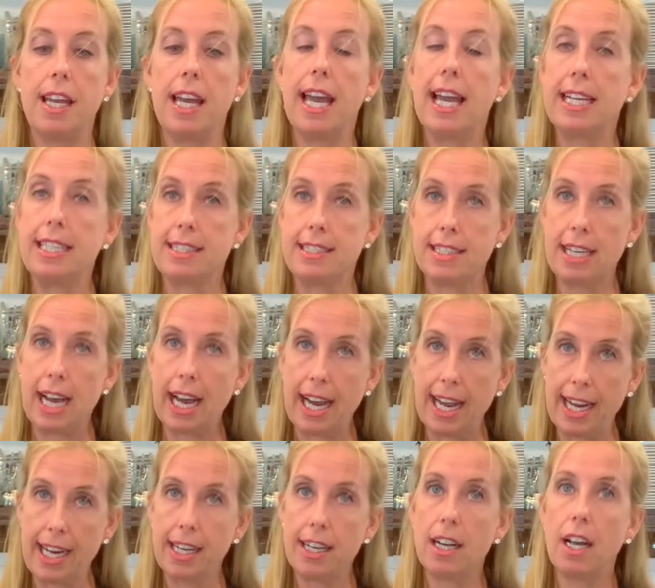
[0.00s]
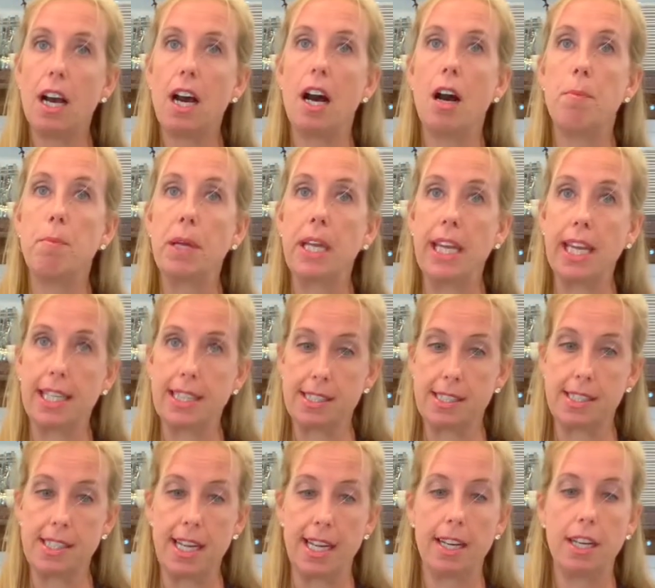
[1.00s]
and tight up
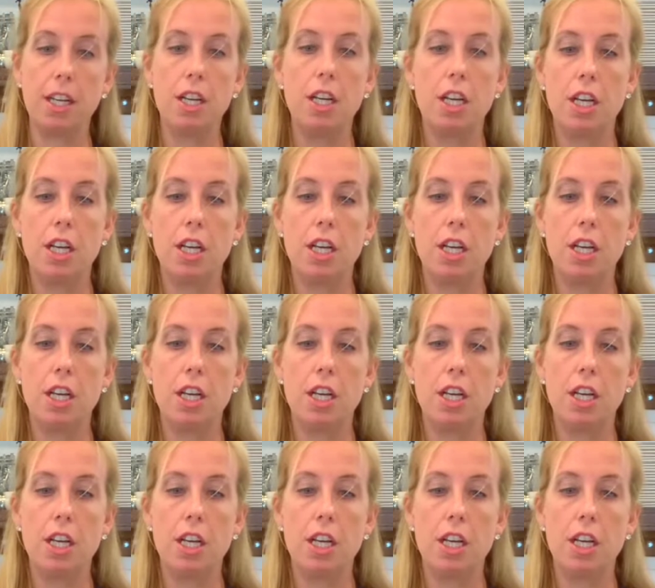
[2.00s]
against it.